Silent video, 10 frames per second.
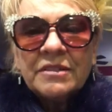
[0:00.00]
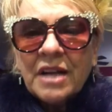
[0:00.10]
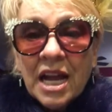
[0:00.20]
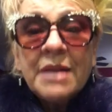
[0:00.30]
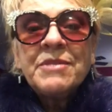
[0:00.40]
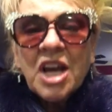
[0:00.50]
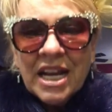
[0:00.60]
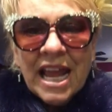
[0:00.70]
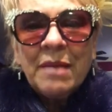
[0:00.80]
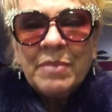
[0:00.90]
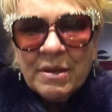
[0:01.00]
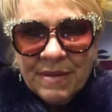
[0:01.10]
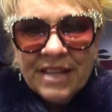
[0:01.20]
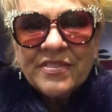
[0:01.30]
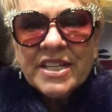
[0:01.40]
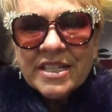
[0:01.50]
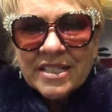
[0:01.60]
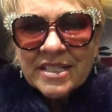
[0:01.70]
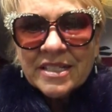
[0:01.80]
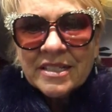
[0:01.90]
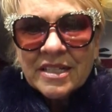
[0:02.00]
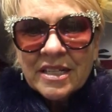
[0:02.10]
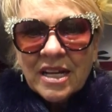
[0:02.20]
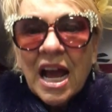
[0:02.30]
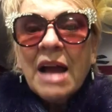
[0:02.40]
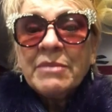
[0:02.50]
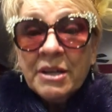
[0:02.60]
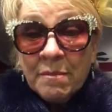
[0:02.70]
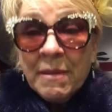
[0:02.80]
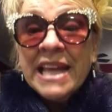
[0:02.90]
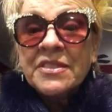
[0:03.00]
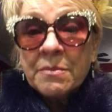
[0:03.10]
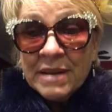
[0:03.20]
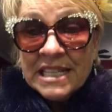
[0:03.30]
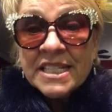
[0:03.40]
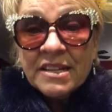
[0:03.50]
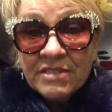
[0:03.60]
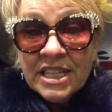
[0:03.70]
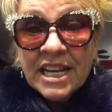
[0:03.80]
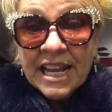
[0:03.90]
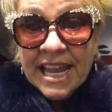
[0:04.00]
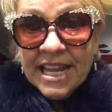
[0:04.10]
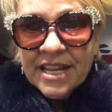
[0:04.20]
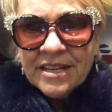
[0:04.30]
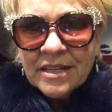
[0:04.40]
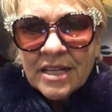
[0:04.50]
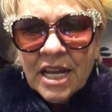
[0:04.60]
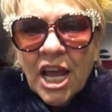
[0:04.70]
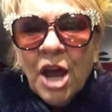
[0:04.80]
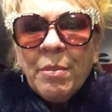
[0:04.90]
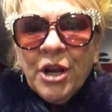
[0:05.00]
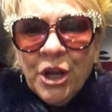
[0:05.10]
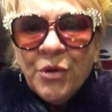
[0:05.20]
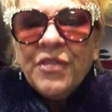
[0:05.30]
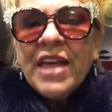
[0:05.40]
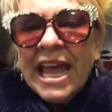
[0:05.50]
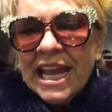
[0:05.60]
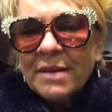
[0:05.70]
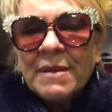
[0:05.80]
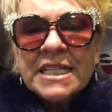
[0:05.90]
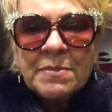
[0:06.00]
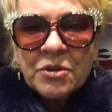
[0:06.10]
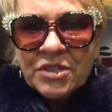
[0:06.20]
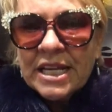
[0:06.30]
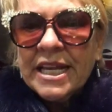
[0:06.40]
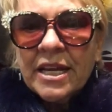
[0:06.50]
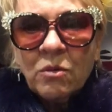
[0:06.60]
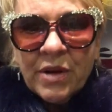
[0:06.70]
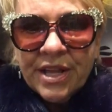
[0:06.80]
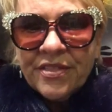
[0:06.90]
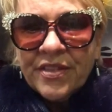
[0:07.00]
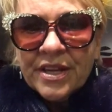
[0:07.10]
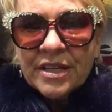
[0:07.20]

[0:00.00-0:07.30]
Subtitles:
I am not happy about this. I'm going to make the best of it that I can. But who in the heck am I supposed to gig with?